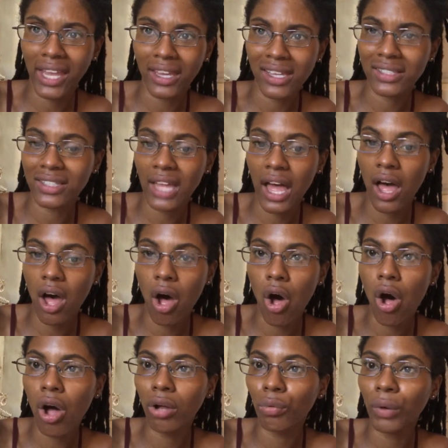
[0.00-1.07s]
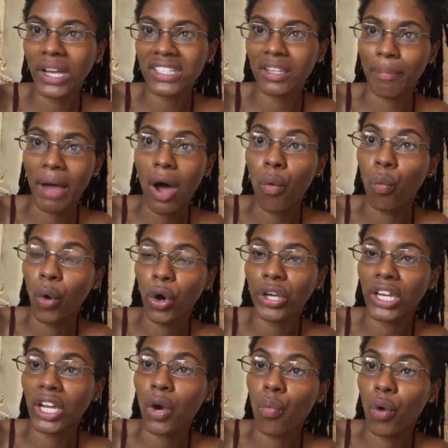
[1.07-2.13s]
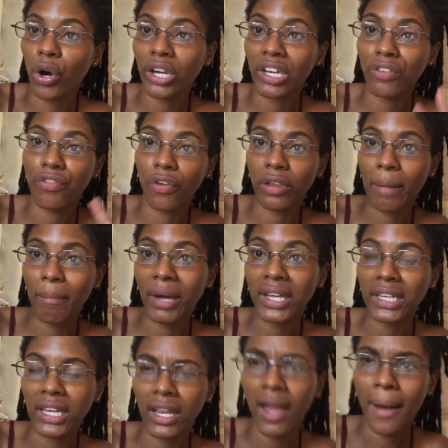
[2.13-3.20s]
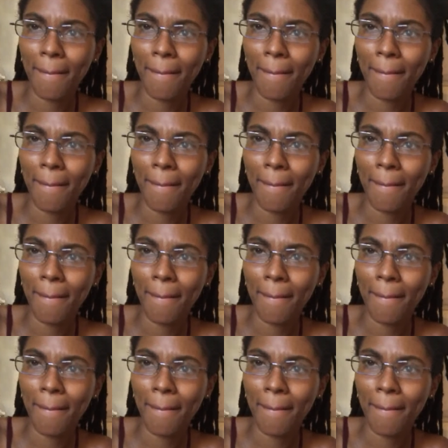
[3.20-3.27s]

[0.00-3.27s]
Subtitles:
It's not always about working and working for the money,